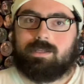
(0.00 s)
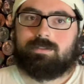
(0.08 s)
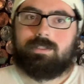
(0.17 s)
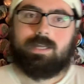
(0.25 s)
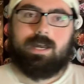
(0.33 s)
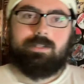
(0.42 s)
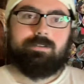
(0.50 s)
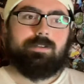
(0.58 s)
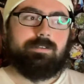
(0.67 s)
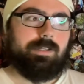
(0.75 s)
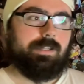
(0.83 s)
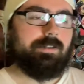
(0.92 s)
there's these guys
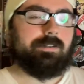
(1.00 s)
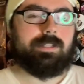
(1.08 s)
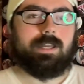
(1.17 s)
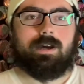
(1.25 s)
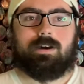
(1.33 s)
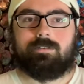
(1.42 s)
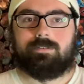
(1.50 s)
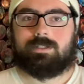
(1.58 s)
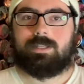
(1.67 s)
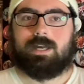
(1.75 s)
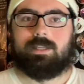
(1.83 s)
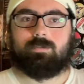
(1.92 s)
on the hill, it's like, oh,
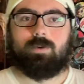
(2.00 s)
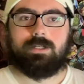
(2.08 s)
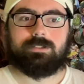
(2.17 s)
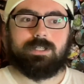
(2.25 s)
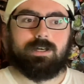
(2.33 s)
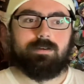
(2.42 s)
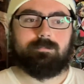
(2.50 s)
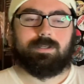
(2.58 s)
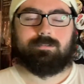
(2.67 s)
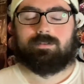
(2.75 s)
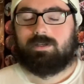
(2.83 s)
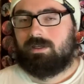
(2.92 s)
this guy's watching them
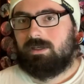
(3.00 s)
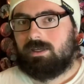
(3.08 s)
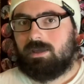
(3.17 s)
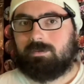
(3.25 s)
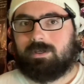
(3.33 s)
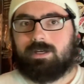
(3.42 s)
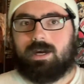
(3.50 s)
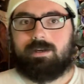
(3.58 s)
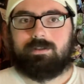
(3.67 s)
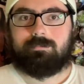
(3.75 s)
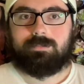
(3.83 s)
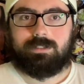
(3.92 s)
and keeping an eye
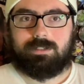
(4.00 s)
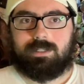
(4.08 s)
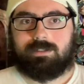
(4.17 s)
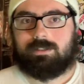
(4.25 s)
on them, because